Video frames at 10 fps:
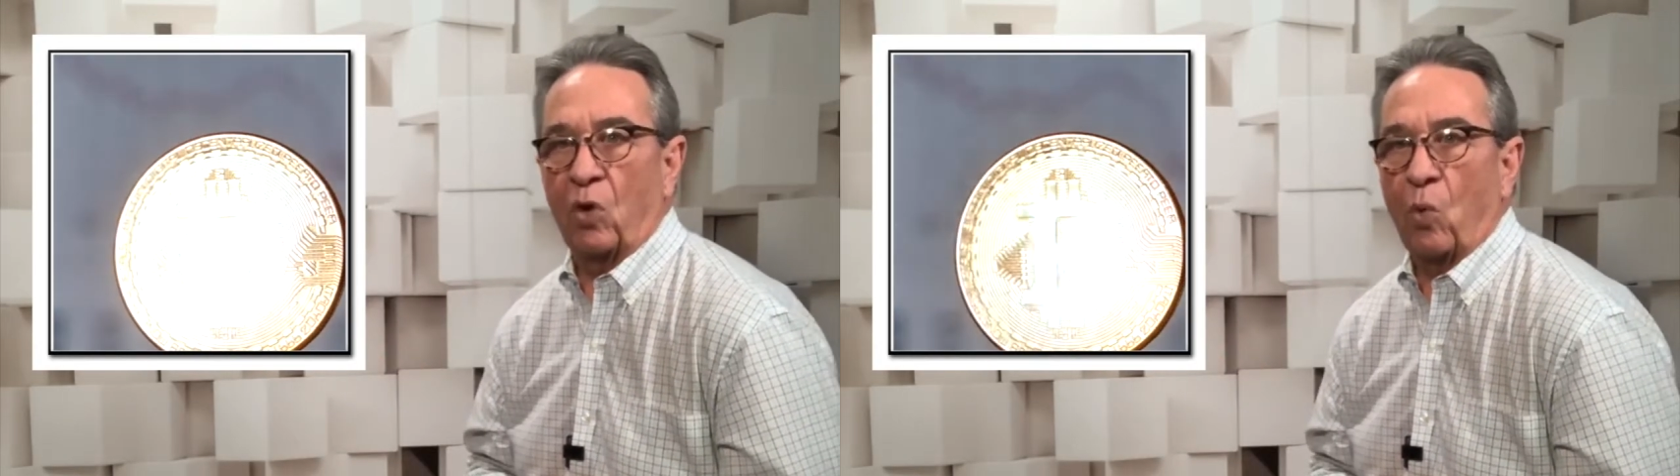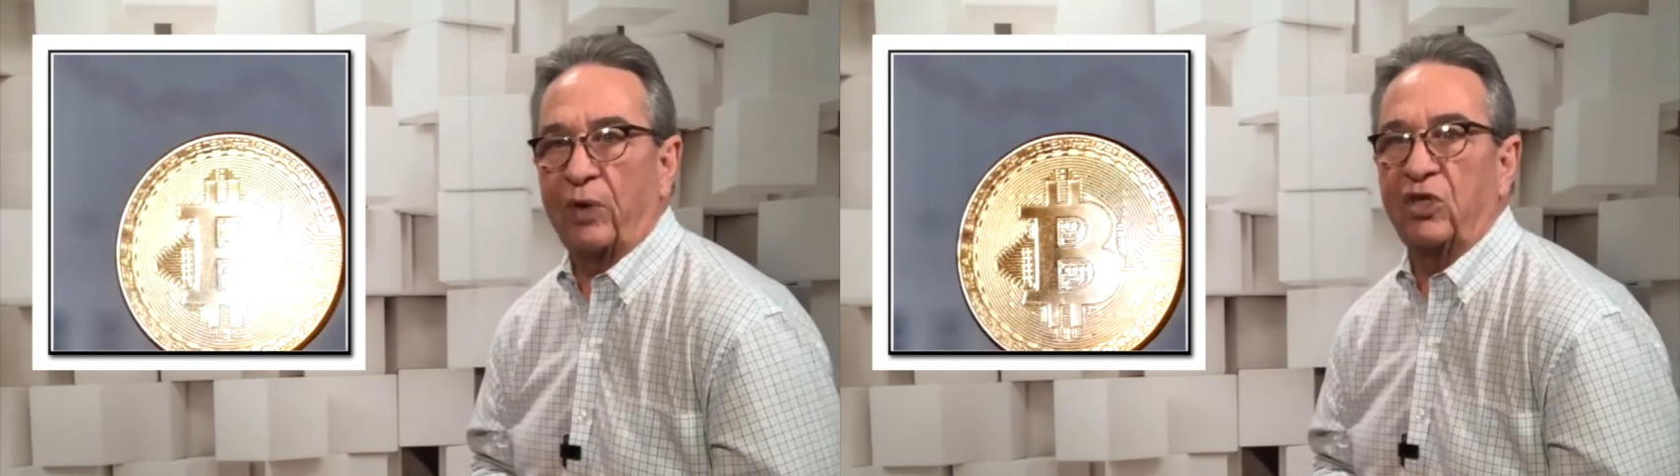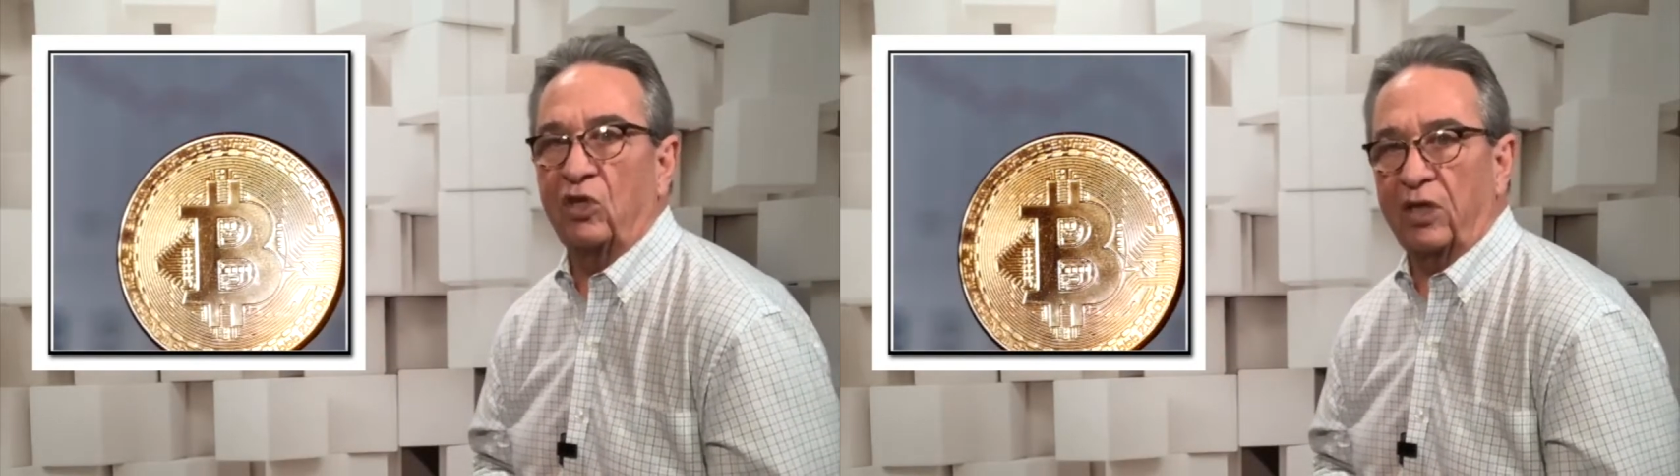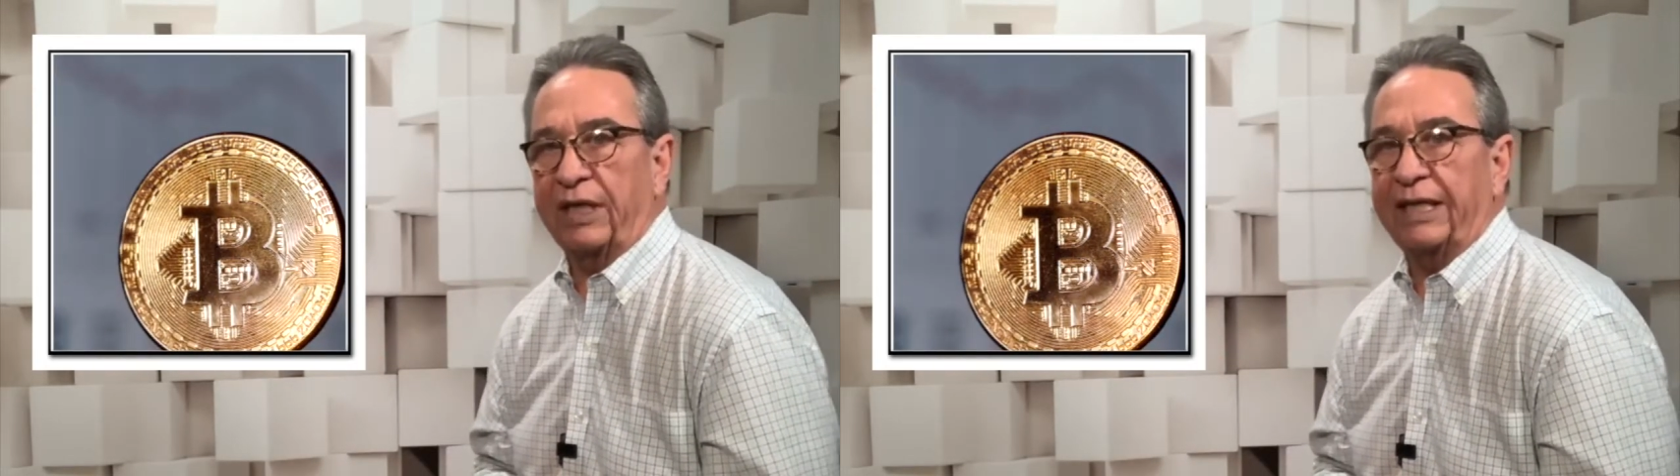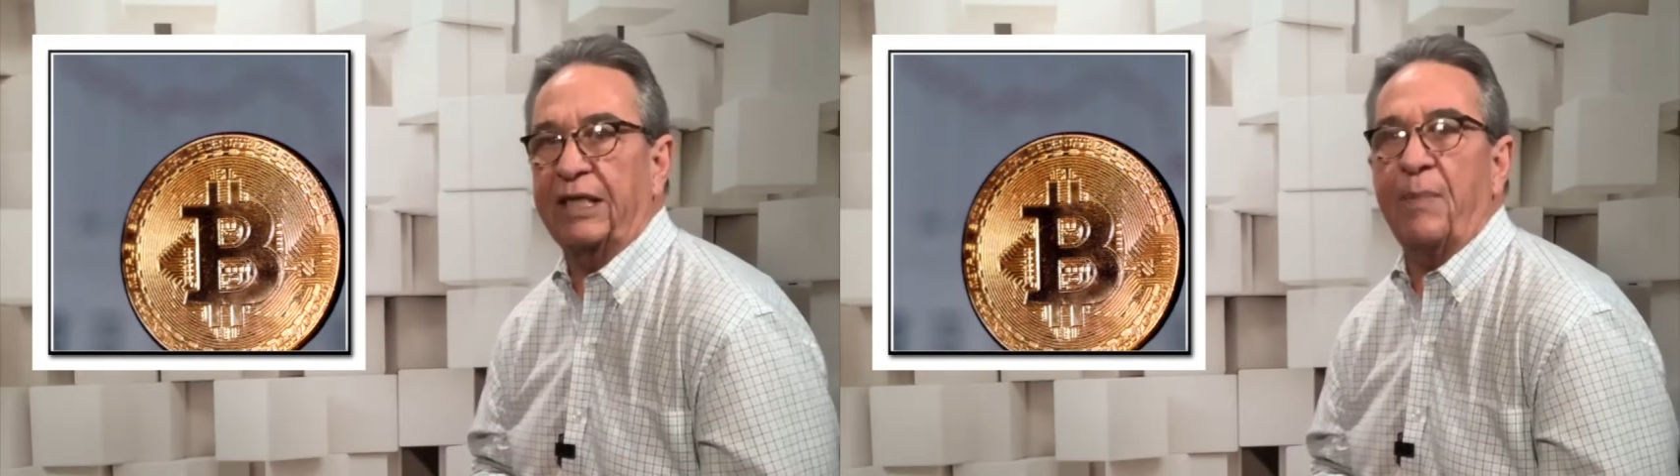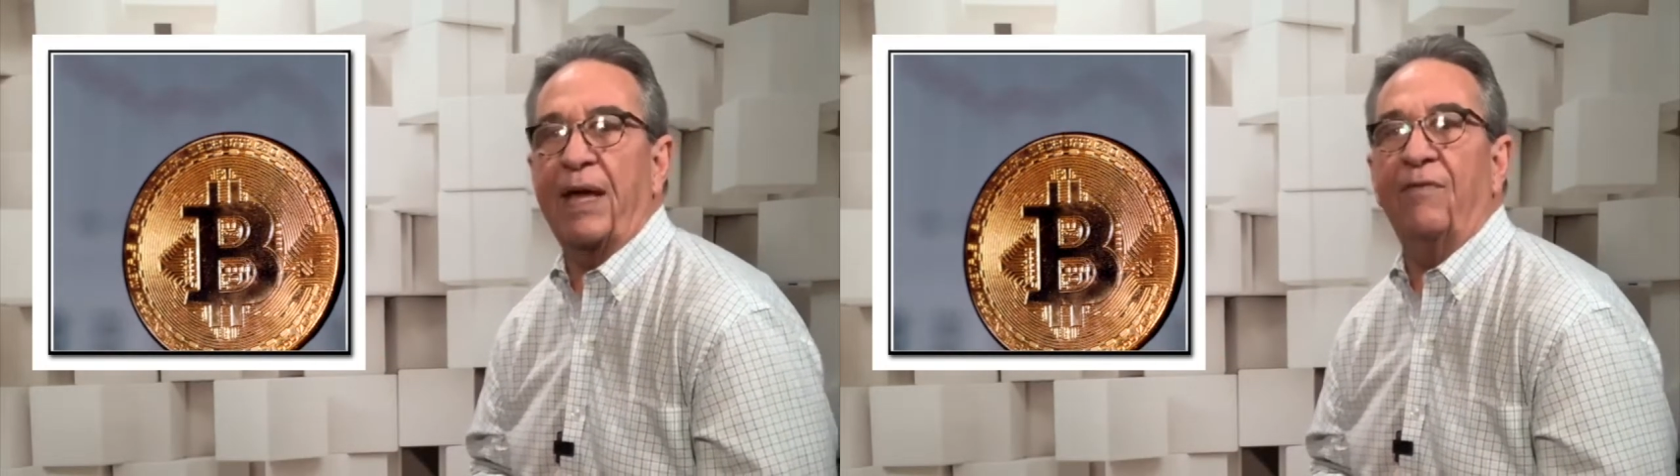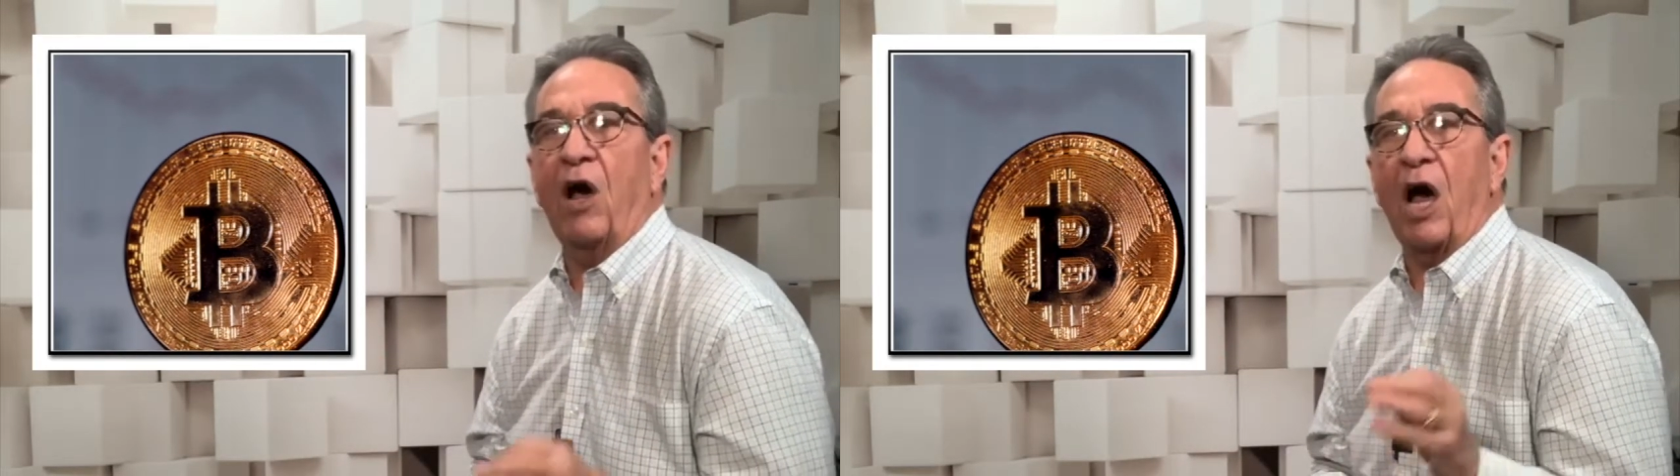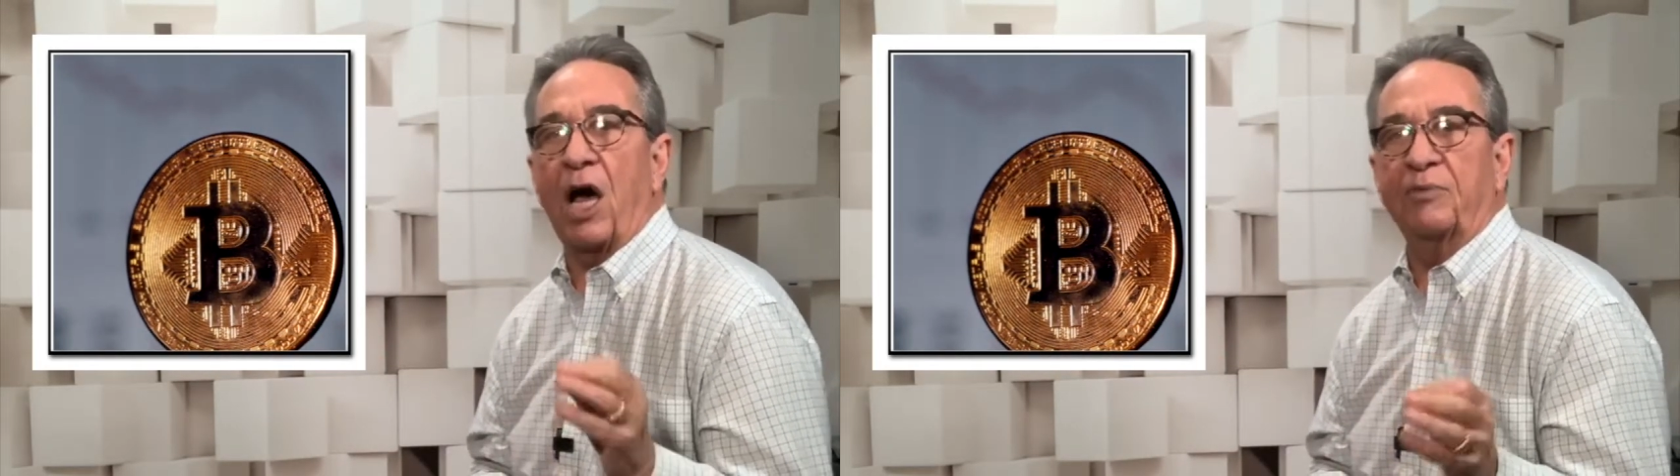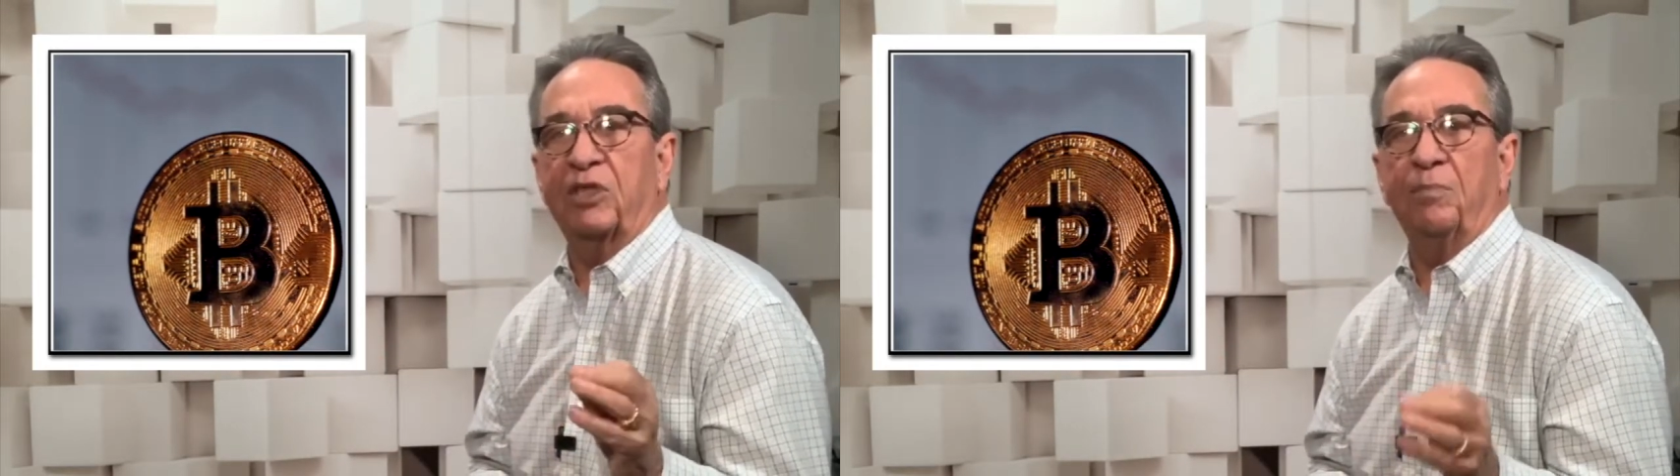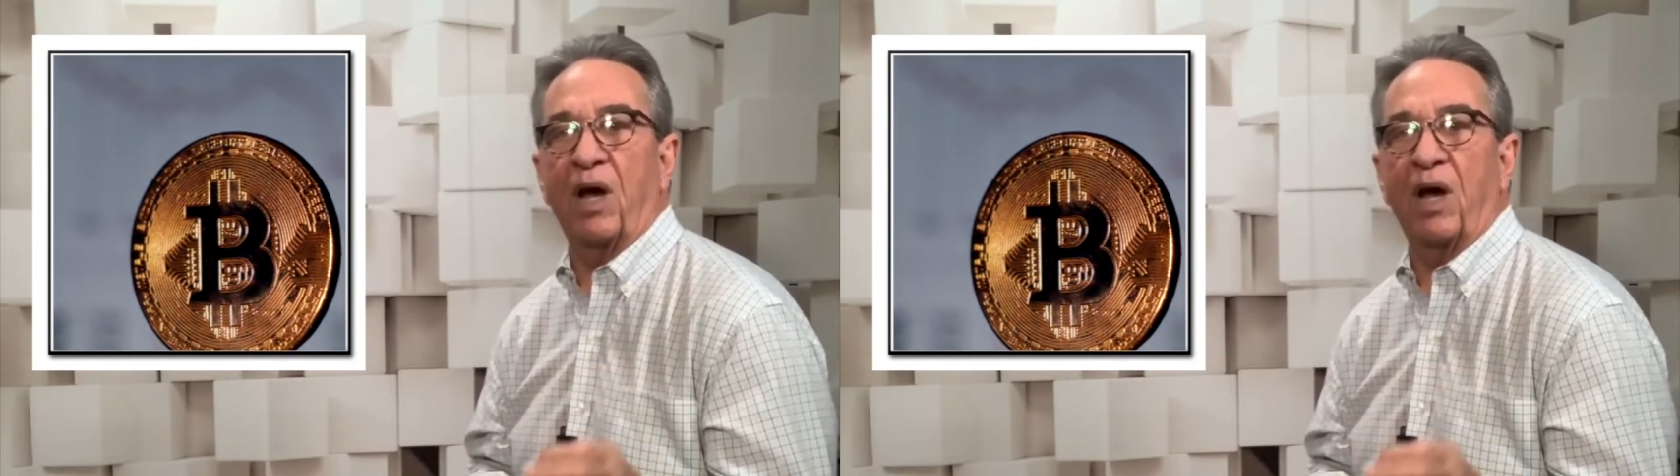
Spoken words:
When you look at the amount of option